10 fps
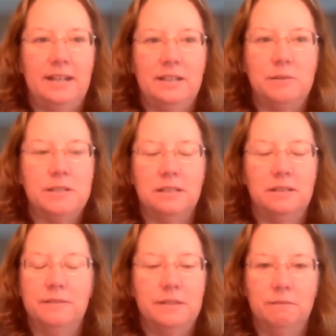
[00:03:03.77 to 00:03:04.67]
I always
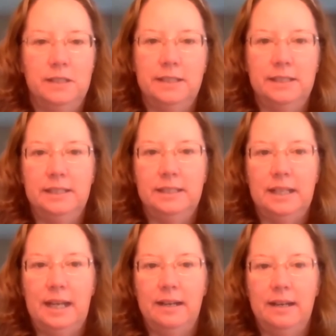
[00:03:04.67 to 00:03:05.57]
loved
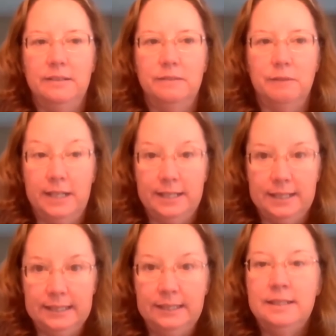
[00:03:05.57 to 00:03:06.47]
reading and
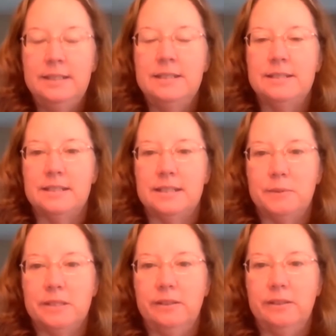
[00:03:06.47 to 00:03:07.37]
writing since I
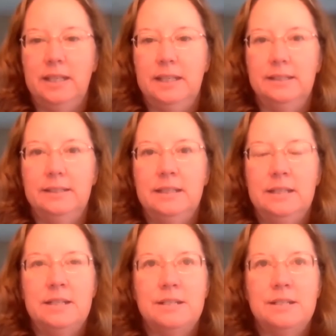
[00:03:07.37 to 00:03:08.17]
was a little kid.